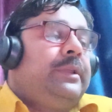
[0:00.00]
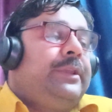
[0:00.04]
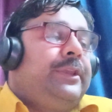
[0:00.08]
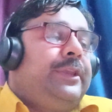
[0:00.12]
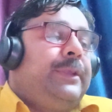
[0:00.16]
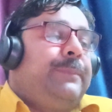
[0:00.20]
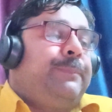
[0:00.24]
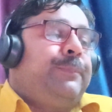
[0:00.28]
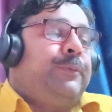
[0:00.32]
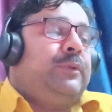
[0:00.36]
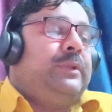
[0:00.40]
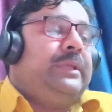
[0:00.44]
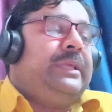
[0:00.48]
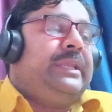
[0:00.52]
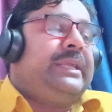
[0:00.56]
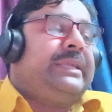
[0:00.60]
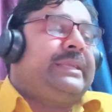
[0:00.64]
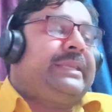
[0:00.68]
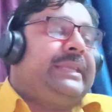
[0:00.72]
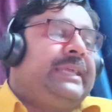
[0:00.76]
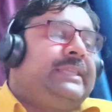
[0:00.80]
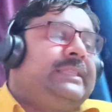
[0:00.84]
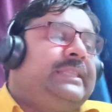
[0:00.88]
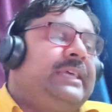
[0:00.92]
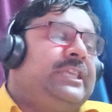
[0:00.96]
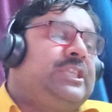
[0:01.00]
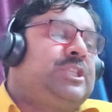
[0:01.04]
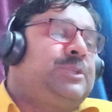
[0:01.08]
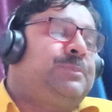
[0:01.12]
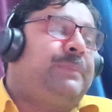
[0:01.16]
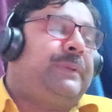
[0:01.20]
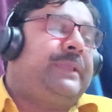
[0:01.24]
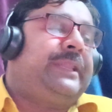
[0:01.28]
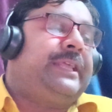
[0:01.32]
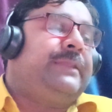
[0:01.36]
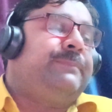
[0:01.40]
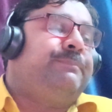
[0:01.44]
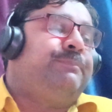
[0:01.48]
Napoleon attacked the
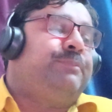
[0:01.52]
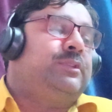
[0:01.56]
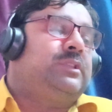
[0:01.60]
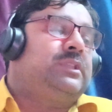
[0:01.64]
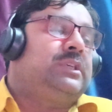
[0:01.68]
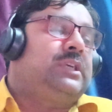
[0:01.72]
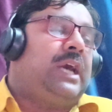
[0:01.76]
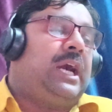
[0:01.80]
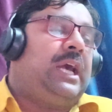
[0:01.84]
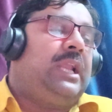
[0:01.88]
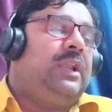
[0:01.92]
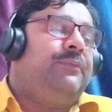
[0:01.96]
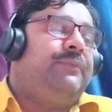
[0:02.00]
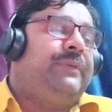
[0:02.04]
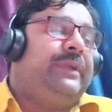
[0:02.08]
Spain and Portugal